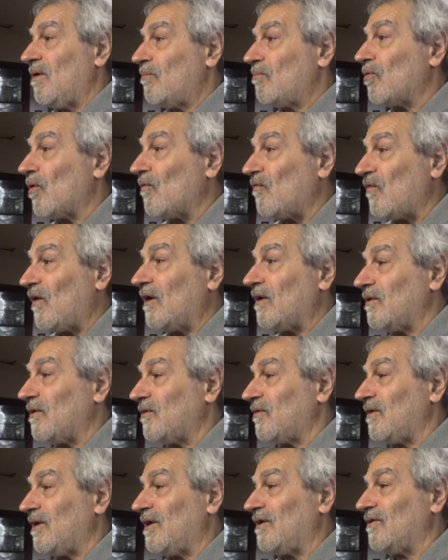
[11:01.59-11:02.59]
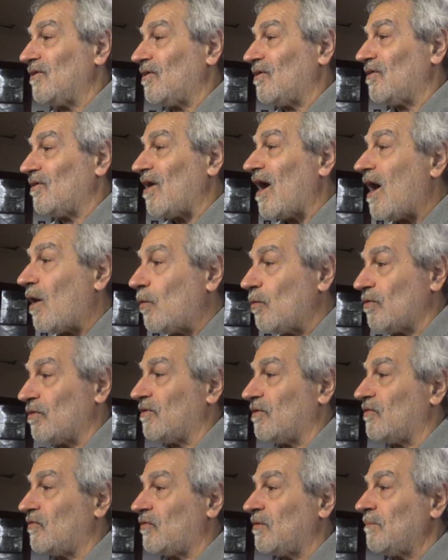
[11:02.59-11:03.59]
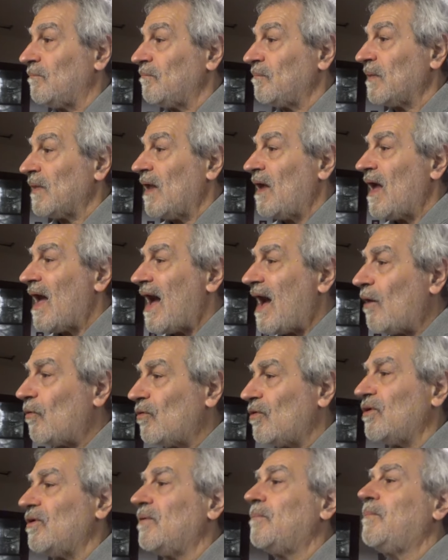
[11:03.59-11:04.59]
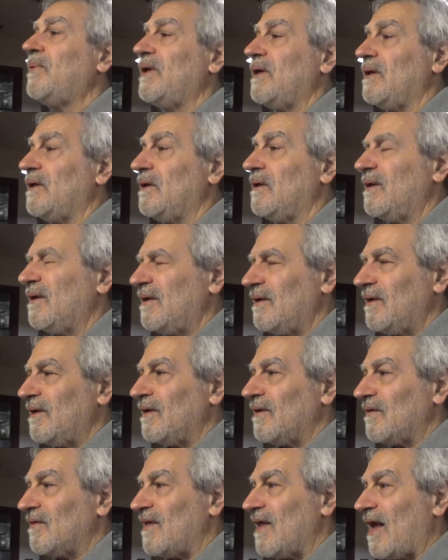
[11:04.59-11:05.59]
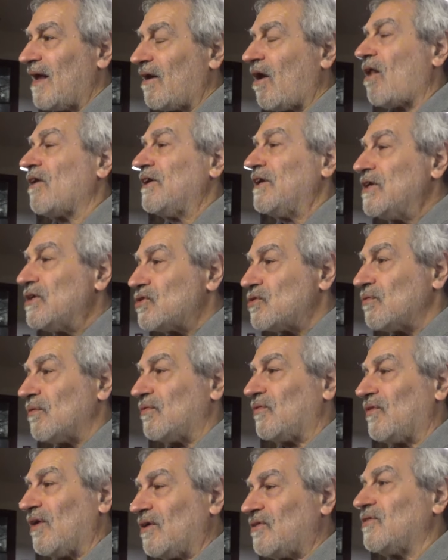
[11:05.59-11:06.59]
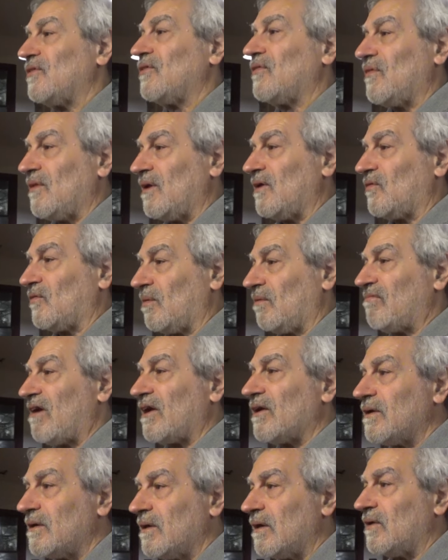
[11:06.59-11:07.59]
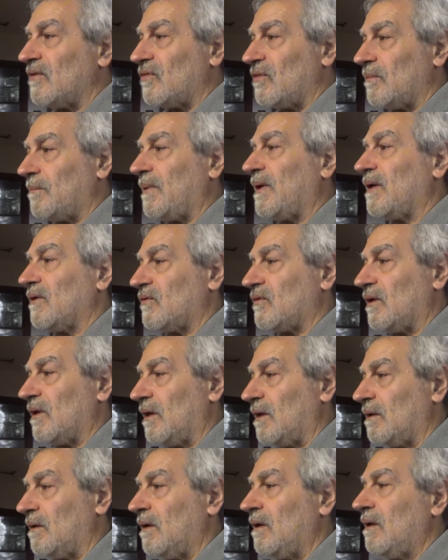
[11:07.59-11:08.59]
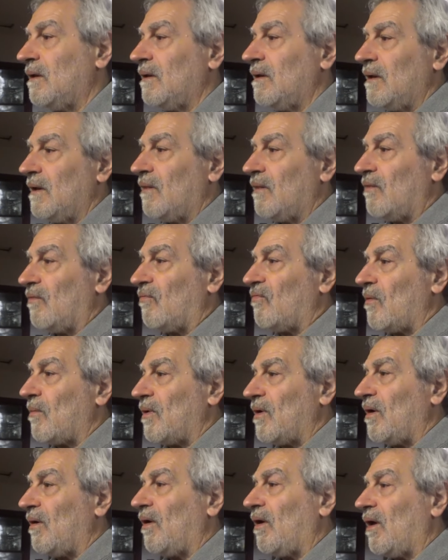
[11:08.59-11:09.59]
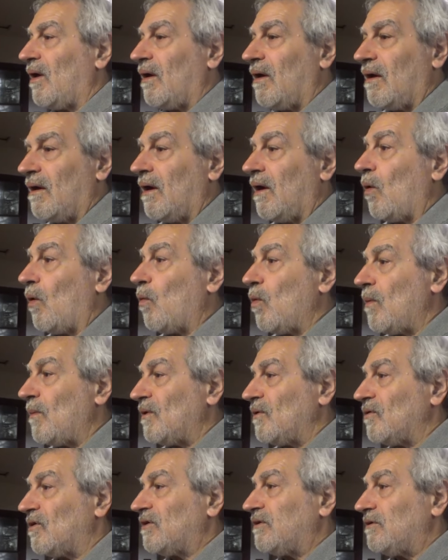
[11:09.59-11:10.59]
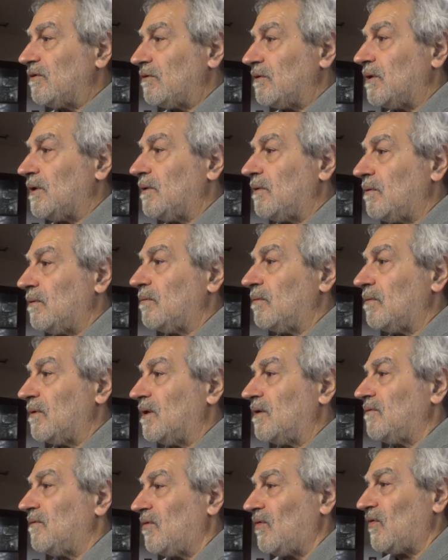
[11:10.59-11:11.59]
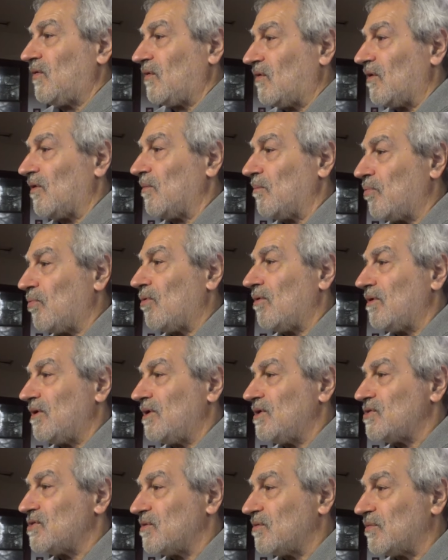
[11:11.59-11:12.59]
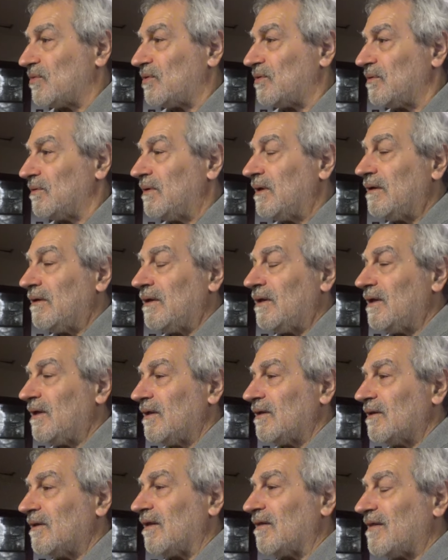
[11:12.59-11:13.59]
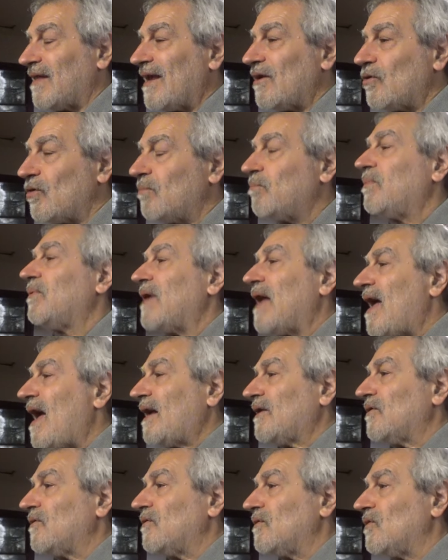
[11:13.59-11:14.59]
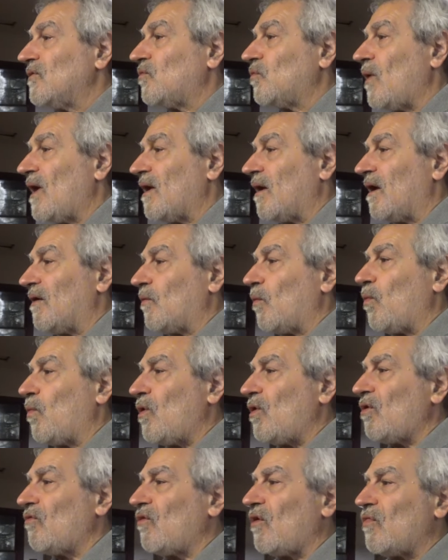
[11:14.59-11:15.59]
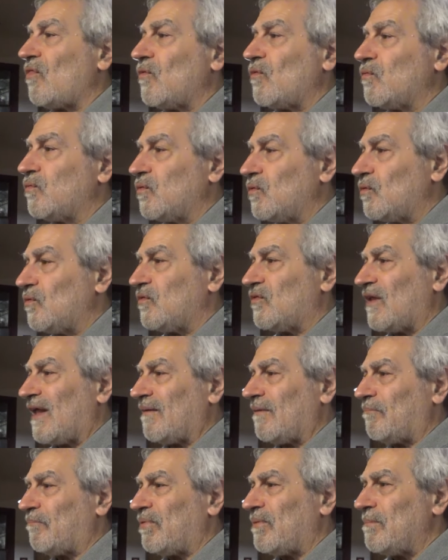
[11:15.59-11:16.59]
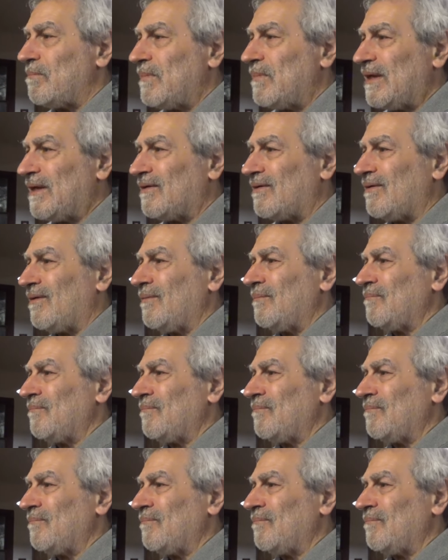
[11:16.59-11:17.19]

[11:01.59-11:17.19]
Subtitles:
profiles in cowardice. How could it be that on an issue such as this, recognizing Palestine, from a woman clearly who this is an important issue to, that they could act in this way? What are the rules that permit